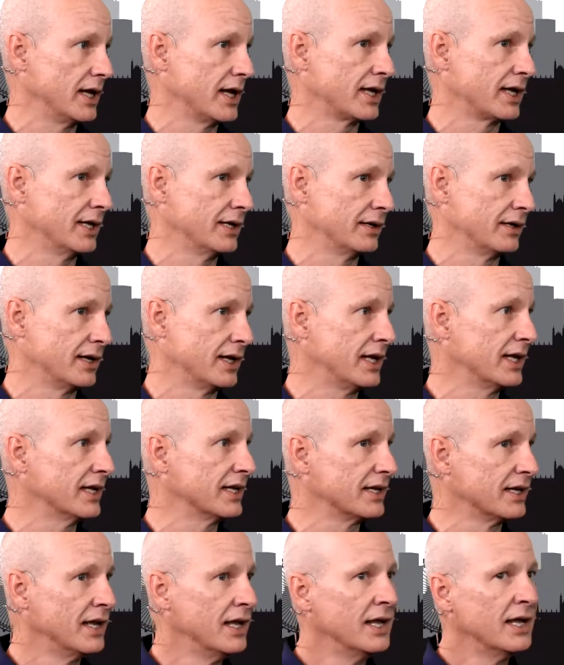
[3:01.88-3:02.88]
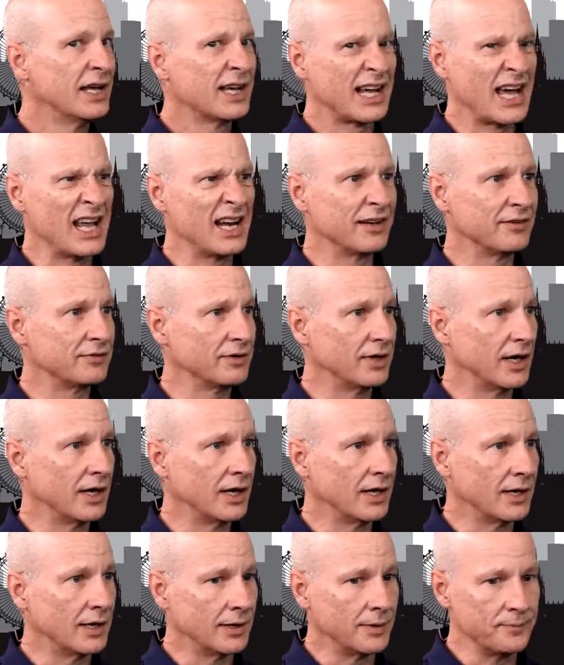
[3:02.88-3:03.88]
it can get kind
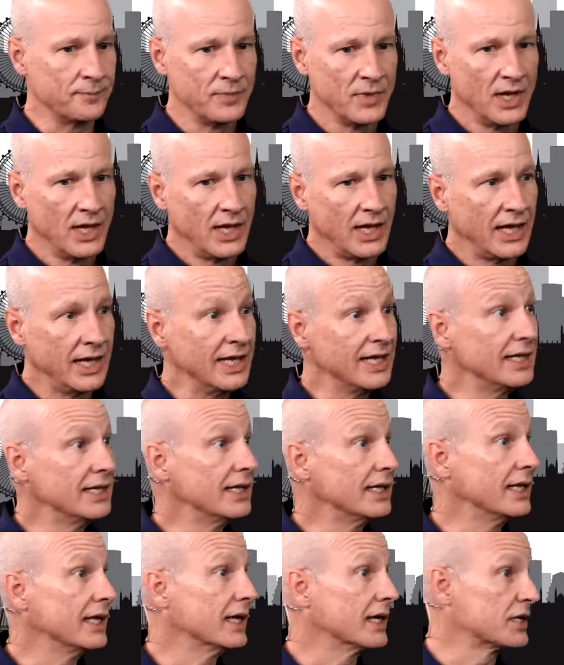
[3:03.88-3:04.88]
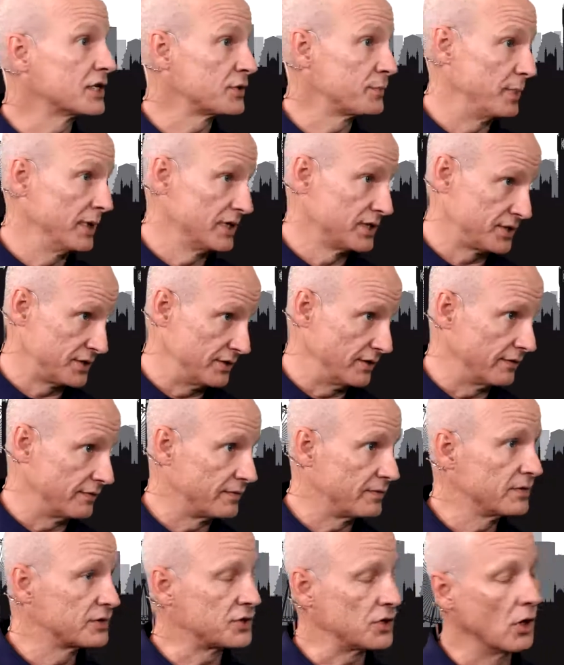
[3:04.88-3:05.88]
of hiddenly expensive.
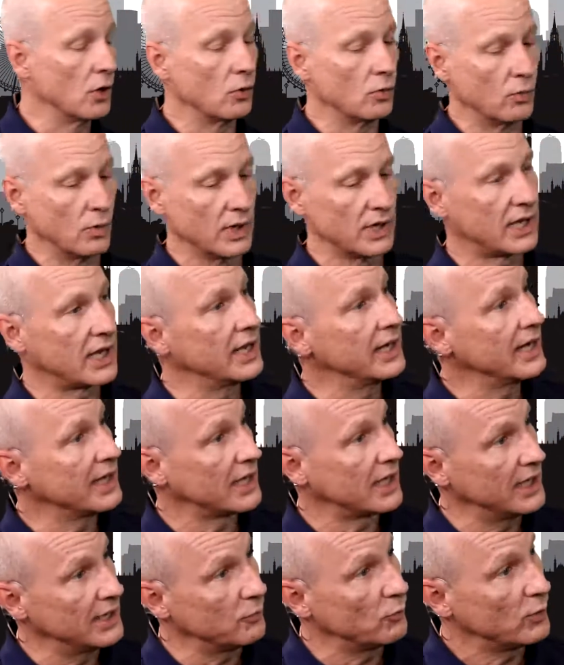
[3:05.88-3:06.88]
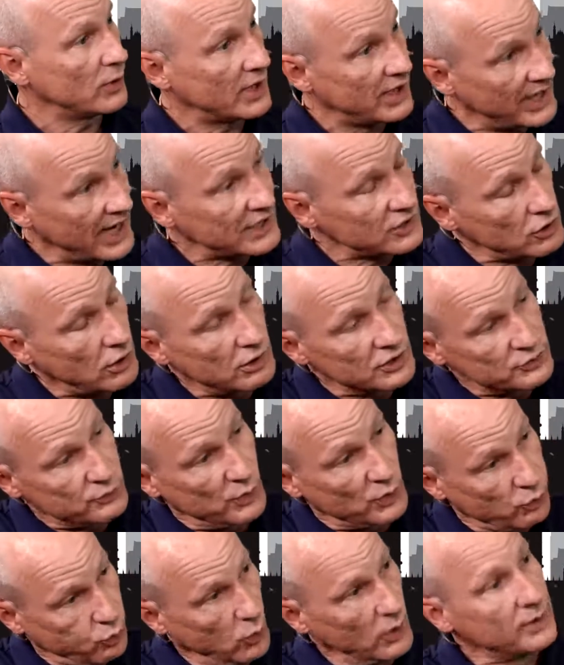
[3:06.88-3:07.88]
ConnectALL is
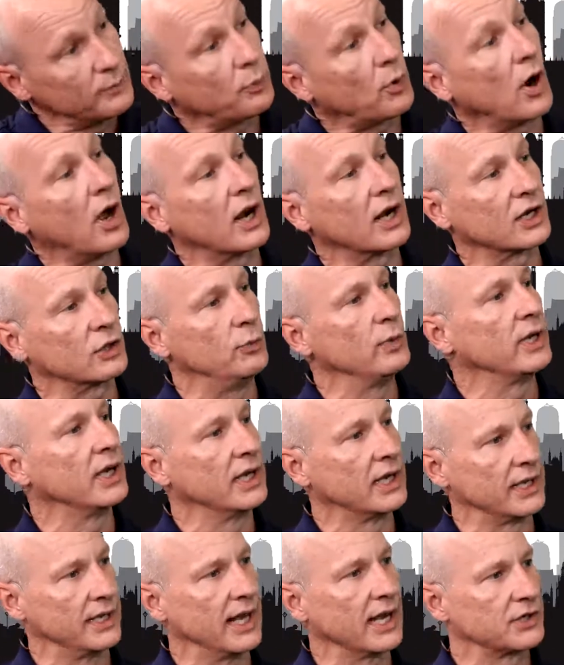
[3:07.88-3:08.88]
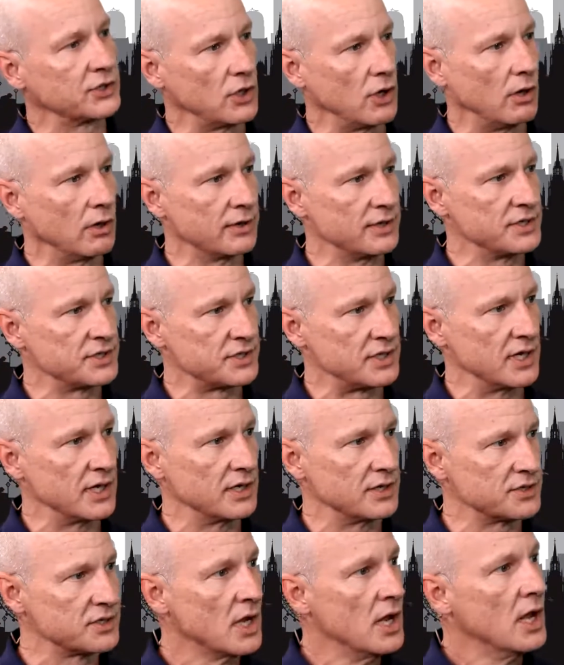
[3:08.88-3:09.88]
with one product we can connect all of these
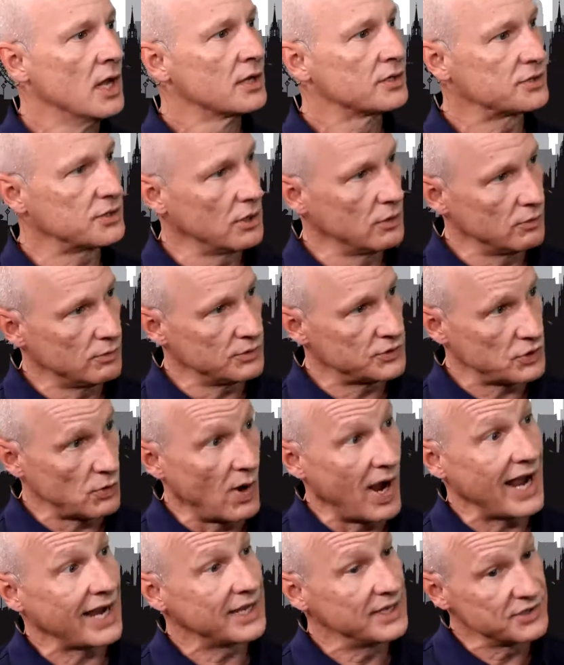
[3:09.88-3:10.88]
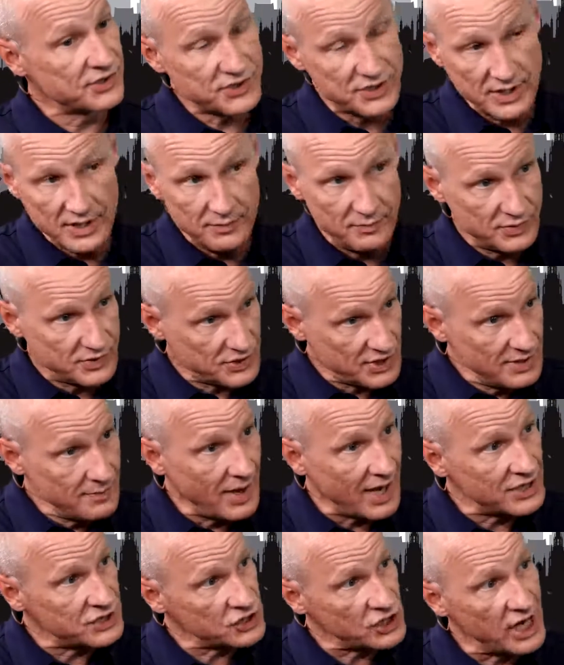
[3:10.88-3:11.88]
things. So I can see
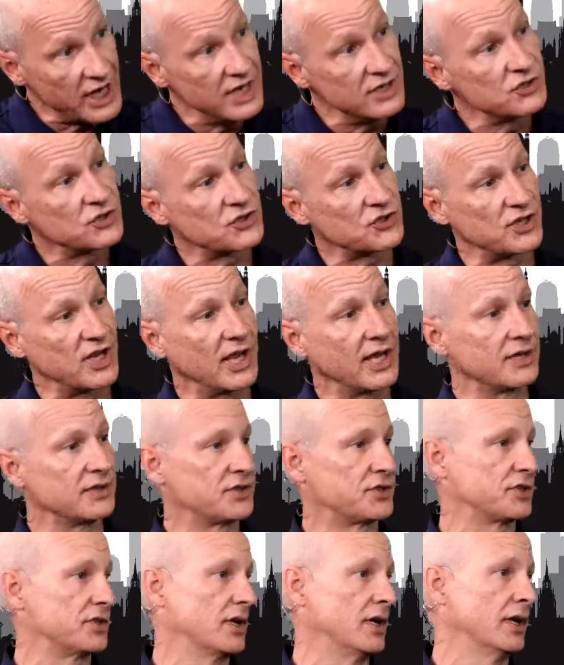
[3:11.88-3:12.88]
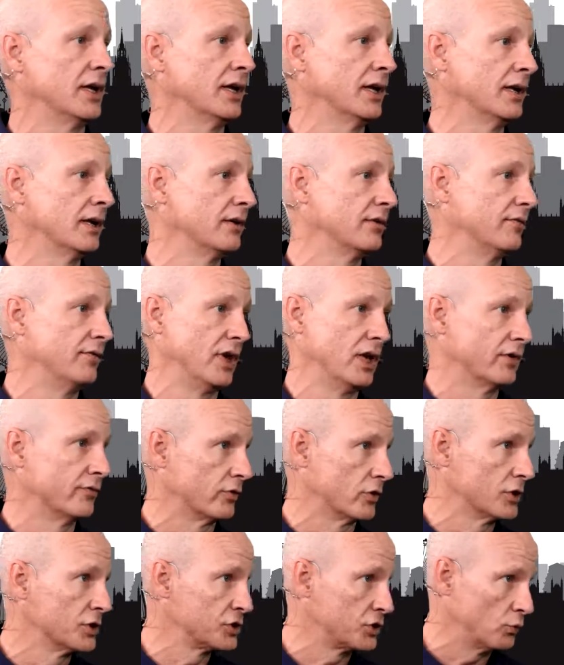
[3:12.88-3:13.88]
my change sets in
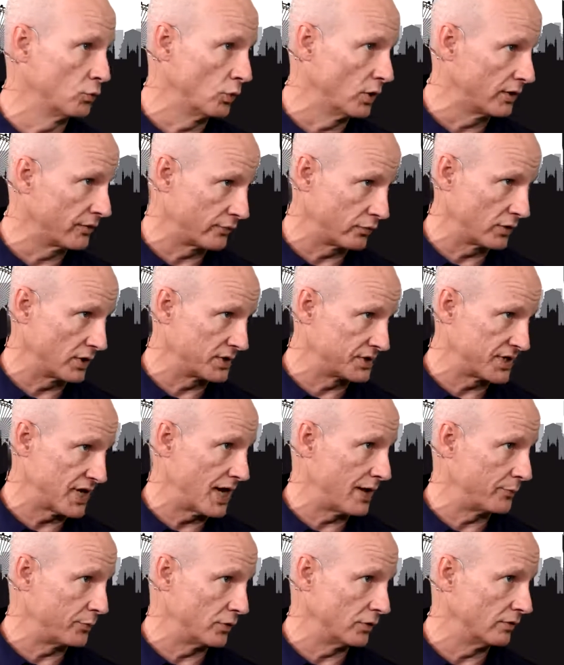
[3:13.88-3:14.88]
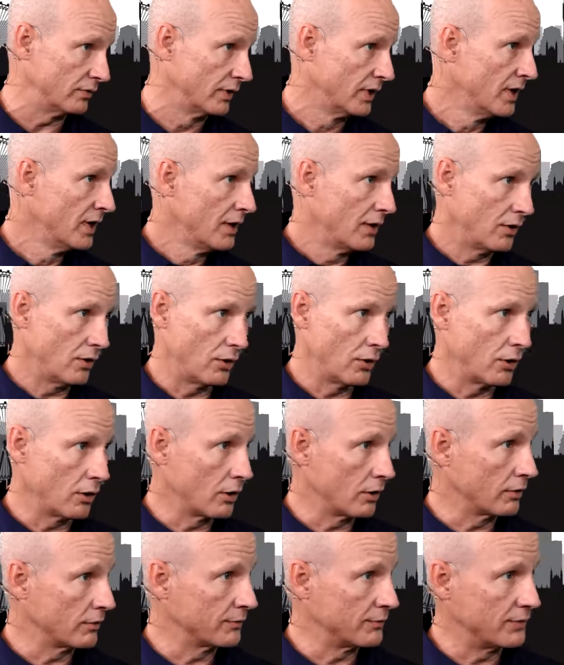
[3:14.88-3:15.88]
version 1, for example,
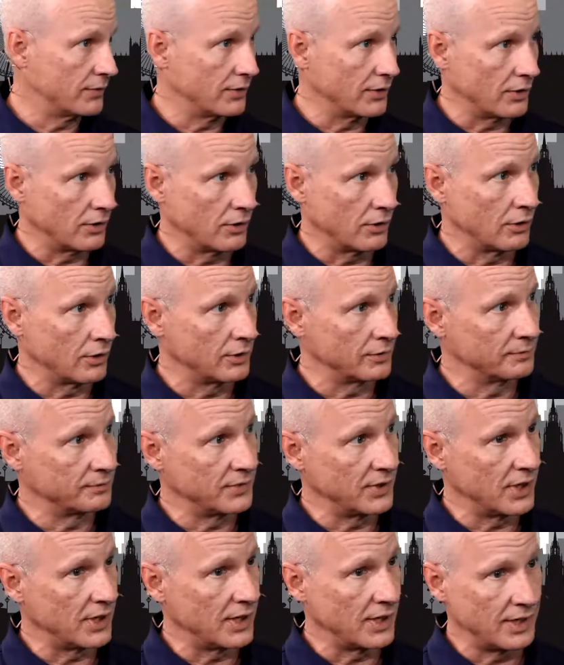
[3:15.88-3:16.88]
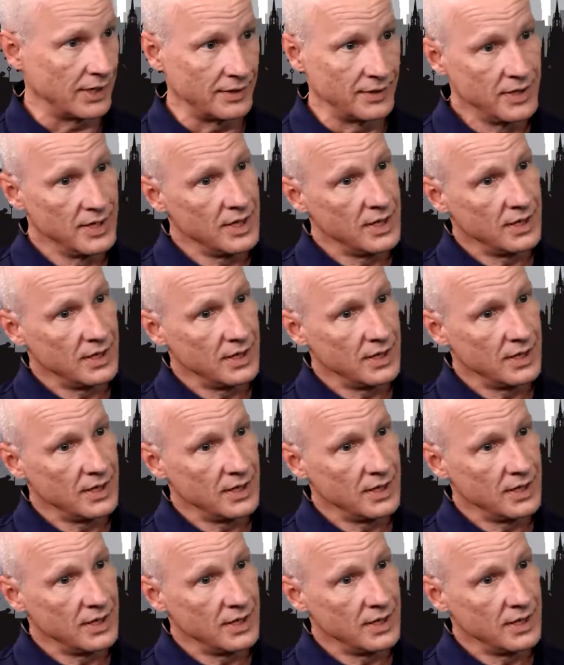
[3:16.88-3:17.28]
or